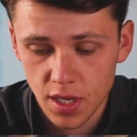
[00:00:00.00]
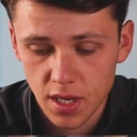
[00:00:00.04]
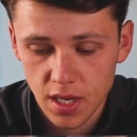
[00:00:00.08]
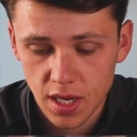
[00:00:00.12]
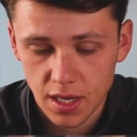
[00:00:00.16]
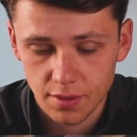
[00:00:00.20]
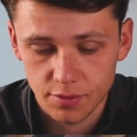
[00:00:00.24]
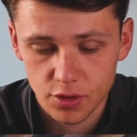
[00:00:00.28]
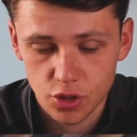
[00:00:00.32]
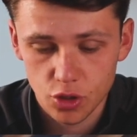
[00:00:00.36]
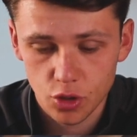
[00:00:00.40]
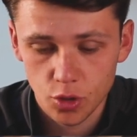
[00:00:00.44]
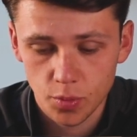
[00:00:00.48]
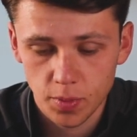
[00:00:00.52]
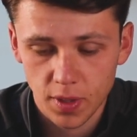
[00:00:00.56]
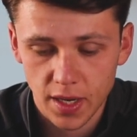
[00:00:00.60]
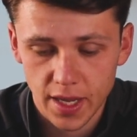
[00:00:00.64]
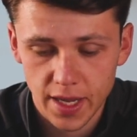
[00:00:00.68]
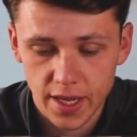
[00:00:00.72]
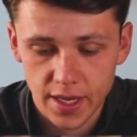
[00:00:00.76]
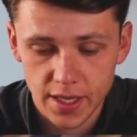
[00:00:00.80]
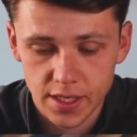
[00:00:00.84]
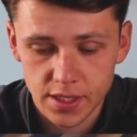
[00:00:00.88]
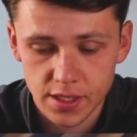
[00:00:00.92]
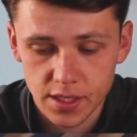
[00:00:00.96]
have two
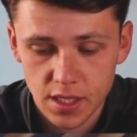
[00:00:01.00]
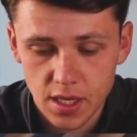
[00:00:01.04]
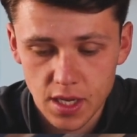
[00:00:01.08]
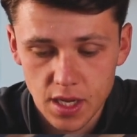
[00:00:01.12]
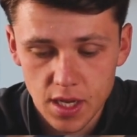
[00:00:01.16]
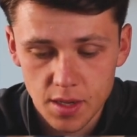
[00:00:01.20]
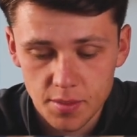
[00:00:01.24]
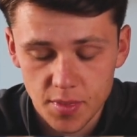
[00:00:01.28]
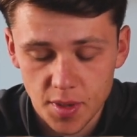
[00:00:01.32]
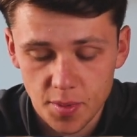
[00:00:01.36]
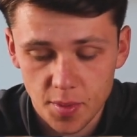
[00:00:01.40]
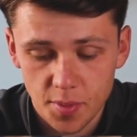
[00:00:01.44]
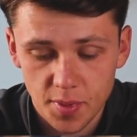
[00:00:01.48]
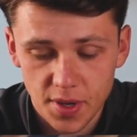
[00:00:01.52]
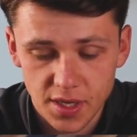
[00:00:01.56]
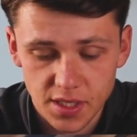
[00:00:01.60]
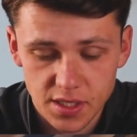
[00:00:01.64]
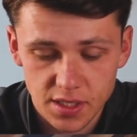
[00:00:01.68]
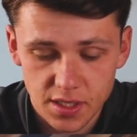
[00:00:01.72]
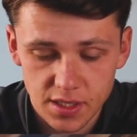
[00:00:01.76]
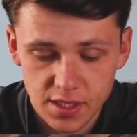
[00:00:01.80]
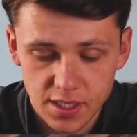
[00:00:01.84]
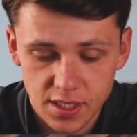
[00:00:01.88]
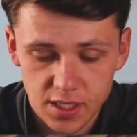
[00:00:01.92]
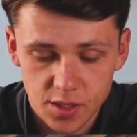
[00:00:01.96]
players maybe pressing
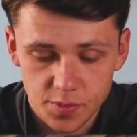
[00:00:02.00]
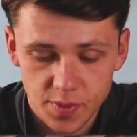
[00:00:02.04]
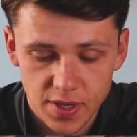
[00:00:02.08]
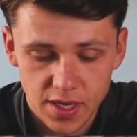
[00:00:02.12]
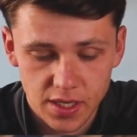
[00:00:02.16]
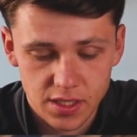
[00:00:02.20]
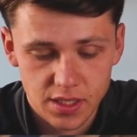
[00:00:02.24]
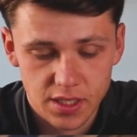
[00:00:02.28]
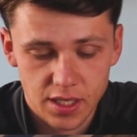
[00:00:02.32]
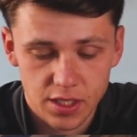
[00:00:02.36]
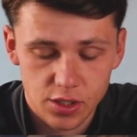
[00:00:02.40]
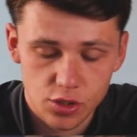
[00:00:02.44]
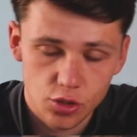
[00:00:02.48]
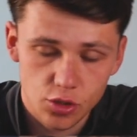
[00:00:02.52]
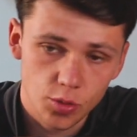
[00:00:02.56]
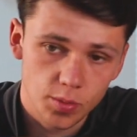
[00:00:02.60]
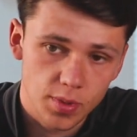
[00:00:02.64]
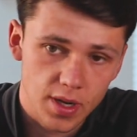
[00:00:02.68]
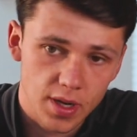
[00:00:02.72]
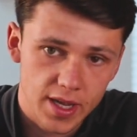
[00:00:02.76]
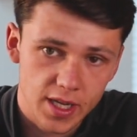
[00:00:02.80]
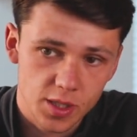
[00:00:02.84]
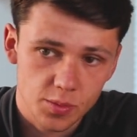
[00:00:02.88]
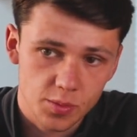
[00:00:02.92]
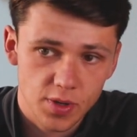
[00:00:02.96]
the centre-backs and then two
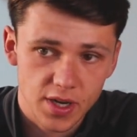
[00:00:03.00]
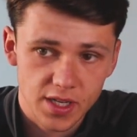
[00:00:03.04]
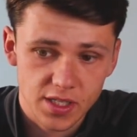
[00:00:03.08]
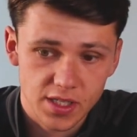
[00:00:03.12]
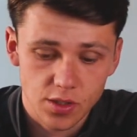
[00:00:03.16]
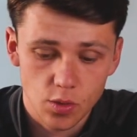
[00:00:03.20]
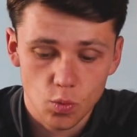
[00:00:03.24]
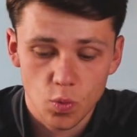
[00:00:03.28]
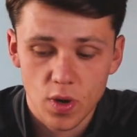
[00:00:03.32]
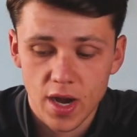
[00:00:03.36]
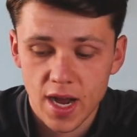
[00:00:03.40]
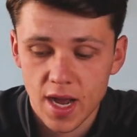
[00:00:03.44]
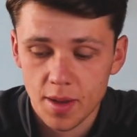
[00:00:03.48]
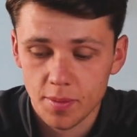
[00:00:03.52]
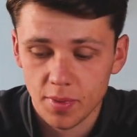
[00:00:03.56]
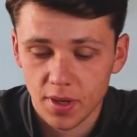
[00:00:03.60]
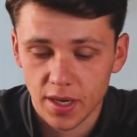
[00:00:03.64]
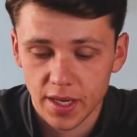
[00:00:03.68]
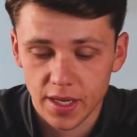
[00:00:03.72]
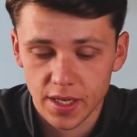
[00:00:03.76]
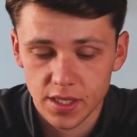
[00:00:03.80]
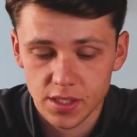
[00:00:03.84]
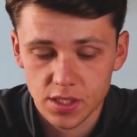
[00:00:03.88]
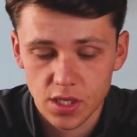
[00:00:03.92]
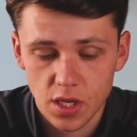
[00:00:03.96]
players pressing the wide
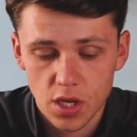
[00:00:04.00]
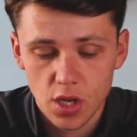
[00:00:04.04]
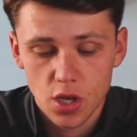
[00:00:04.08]
players.